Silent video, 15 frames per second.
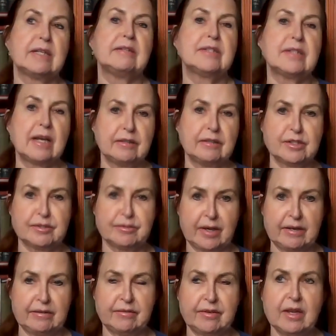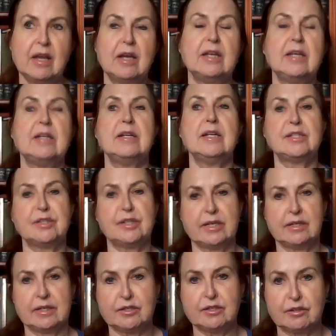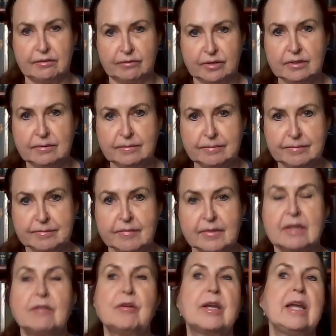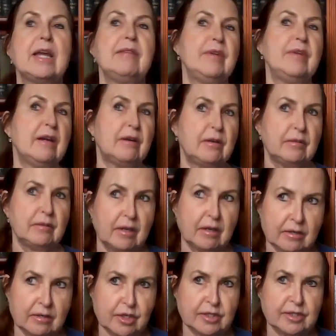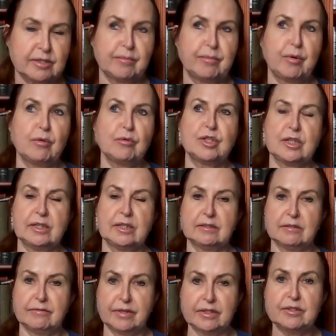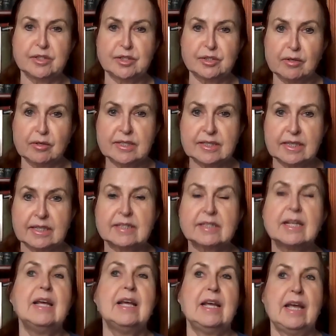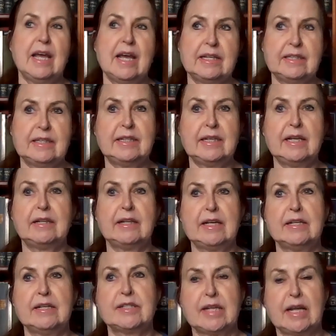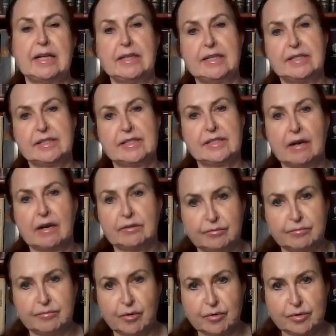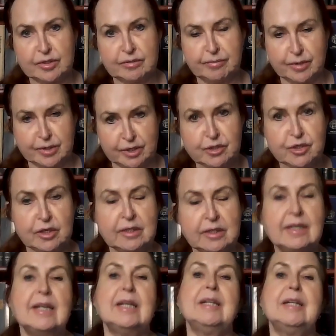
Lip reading: sinus wave in its yearly travel. Okay, we are just approaching the winter solstice, and it is at its southernmost position.